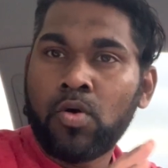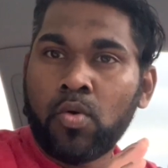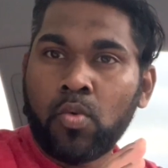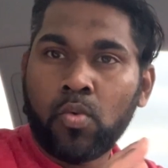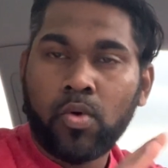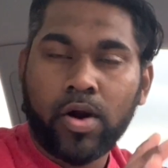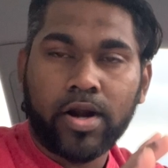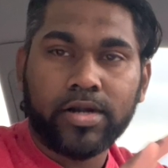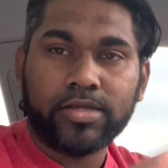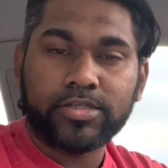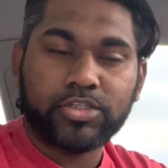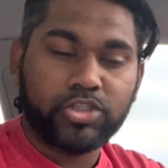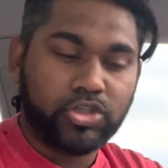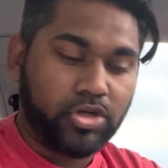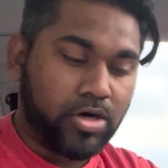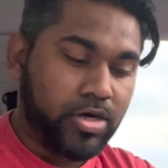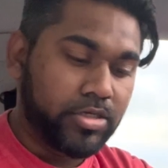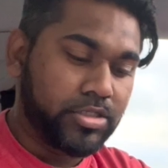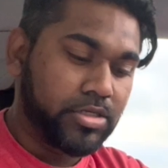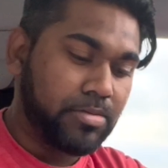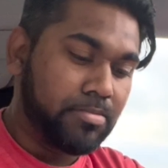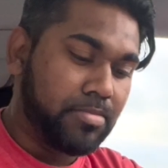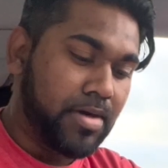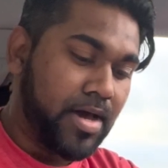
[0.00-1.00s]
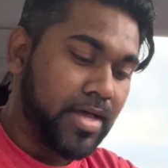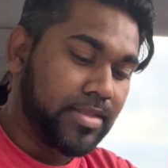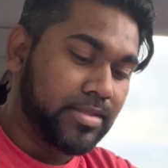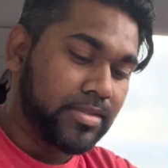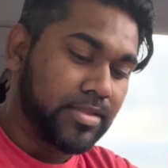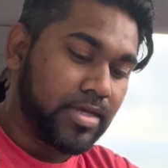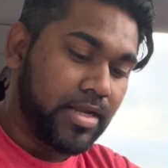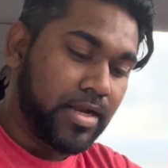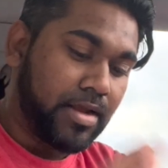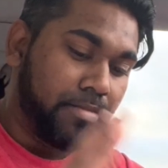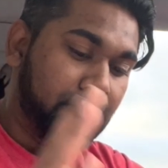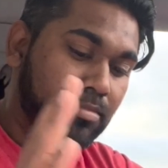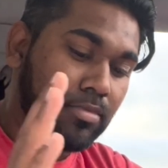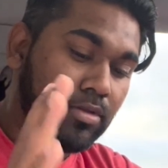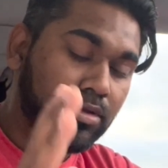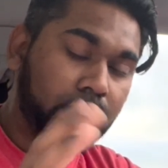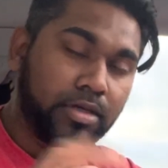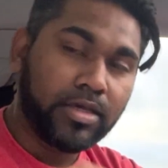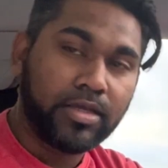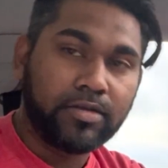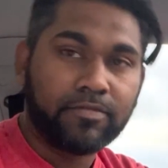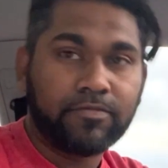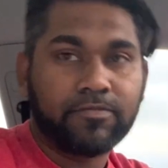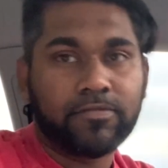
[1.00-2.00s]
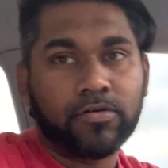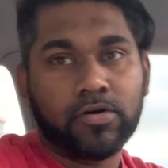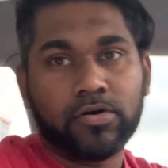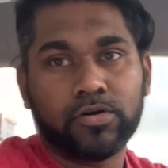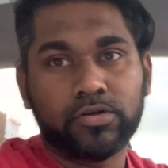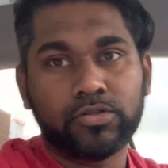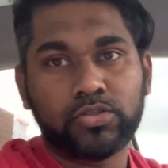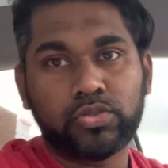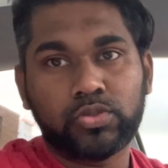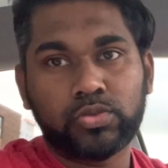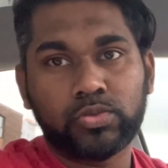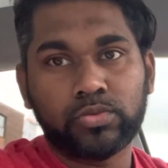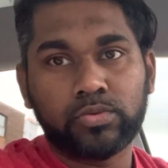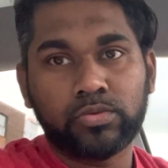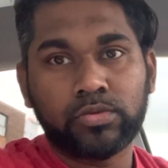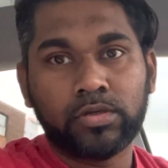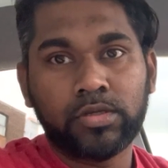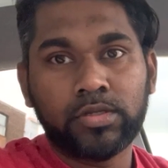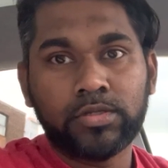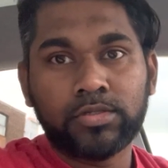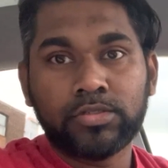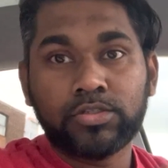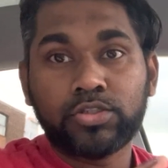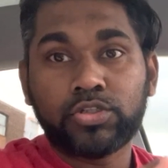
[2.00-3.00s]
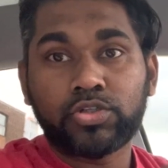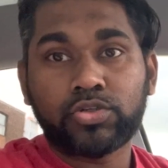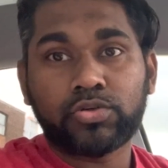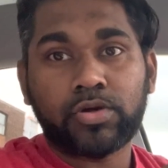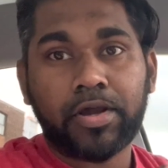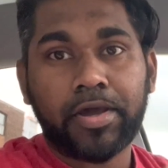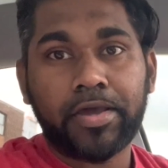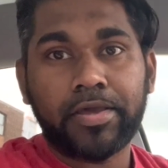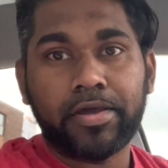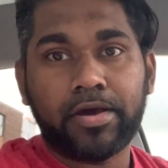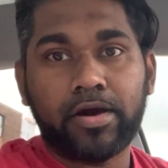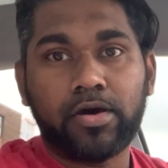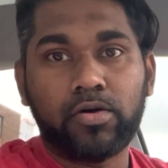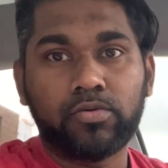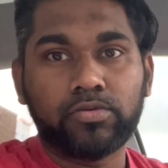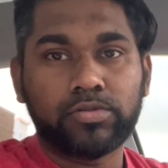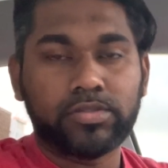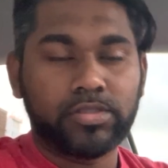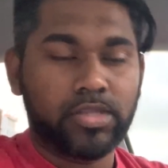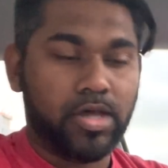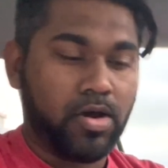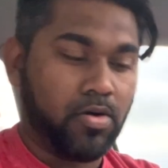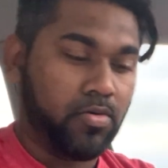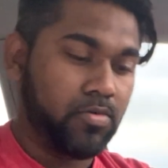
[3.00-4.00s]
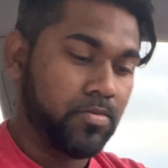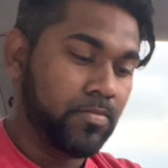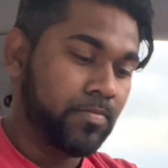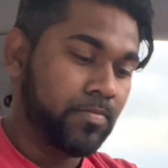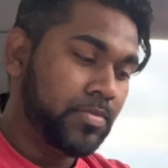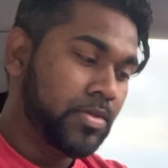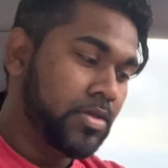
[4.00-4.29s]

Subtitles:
wireless charger mat that I'm looking forward to try out now.